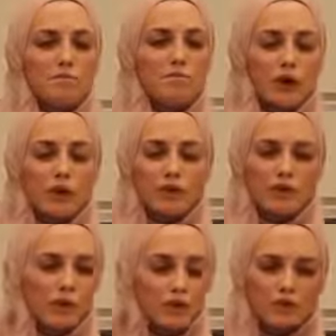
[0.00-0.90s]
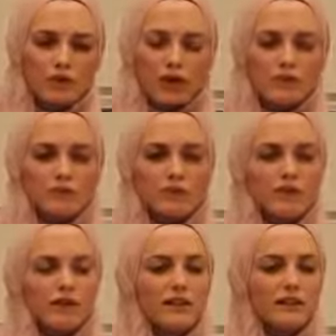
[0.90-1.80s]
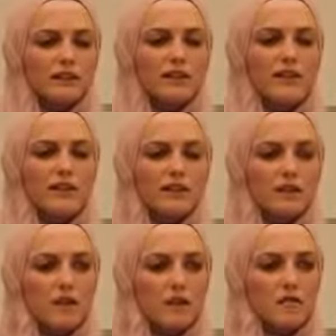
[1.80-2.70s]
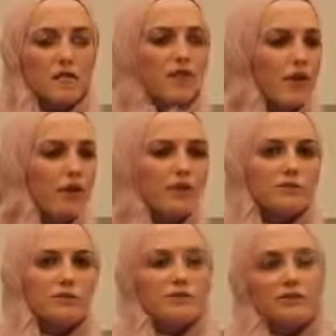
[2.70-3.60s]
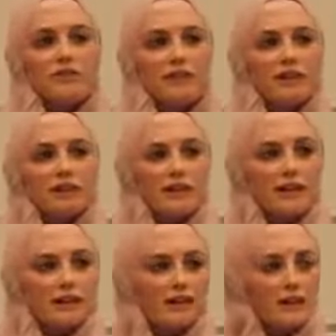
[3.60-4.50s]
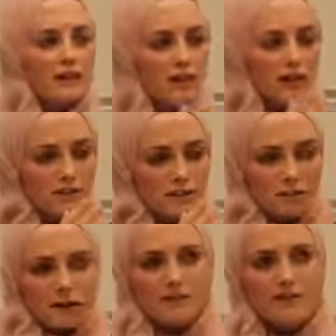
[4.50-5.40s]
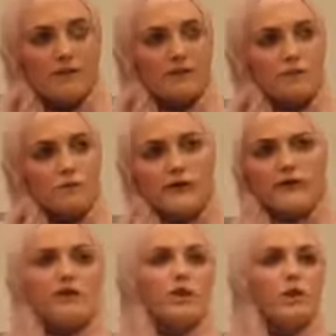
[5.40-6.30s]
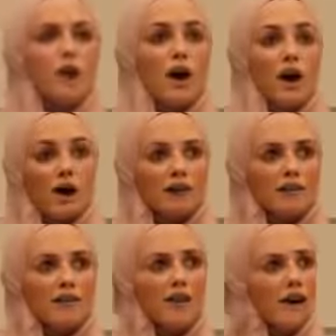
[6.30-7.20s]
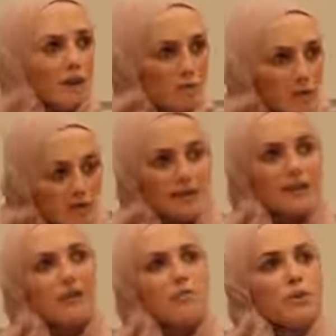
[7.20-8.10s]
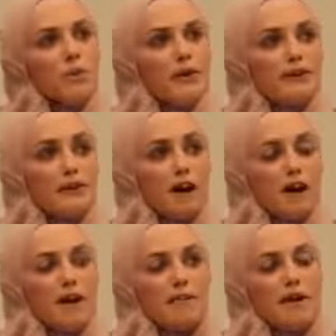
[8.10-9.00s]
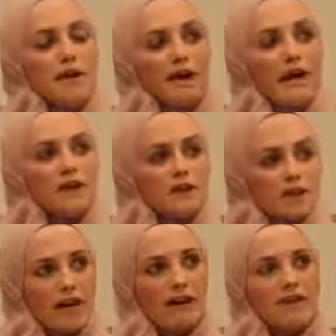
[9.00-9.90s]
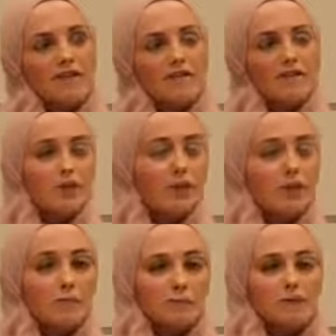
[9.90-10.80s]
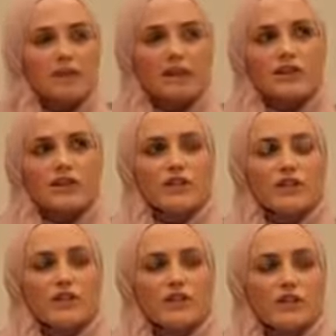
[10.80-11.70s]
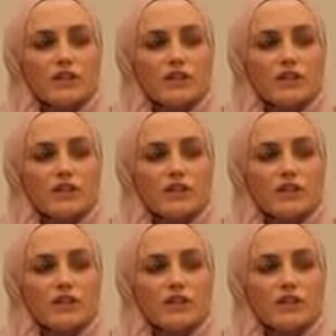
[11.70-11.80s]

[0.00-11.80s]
both universal in its reach, but very specific in its ability to speak to your heart at a particular point in time and address very specific issues.